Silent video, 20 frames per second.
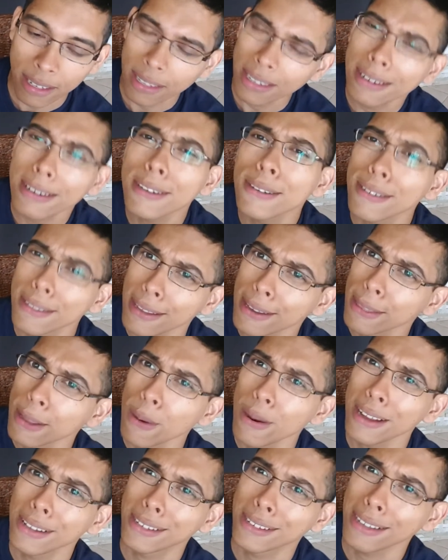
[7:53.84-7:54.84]
Here's the thing
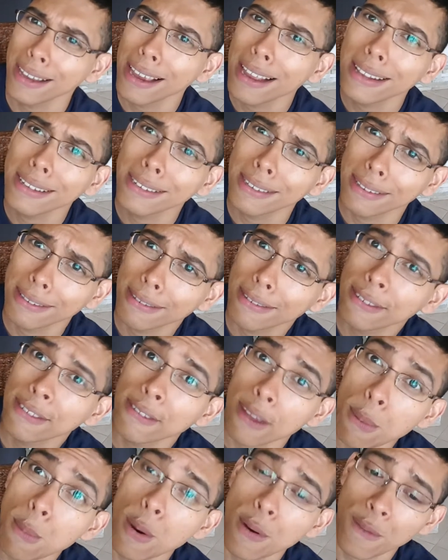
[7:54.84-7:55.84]
though, it's
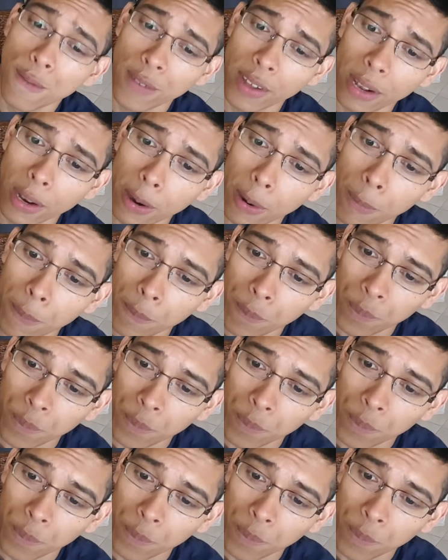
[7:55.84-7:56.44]
somewhat filler.